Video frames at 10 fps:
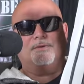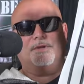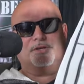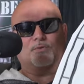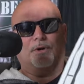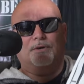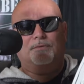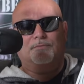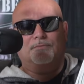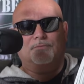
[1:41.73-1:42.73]
This one,
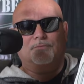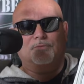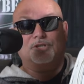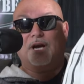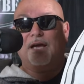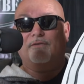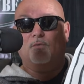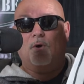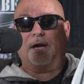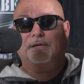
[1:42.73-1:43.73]
which I have
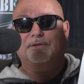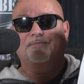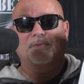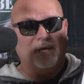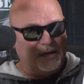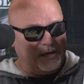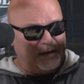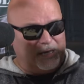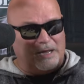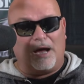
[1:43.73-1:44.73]
in white.
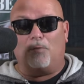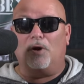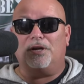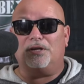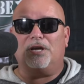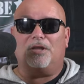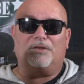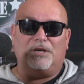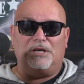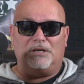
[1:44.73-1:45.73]
I wanted to
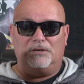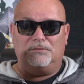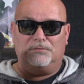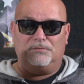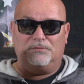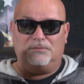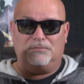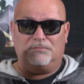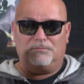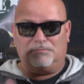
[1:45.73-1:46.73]
get the,
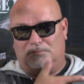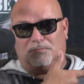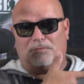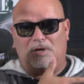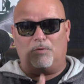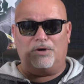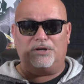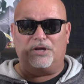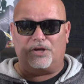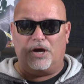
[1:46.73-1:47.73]
I wanted
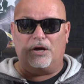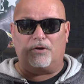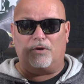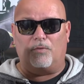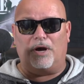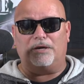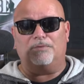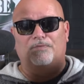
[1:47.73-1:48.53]
to get the Hugger in white.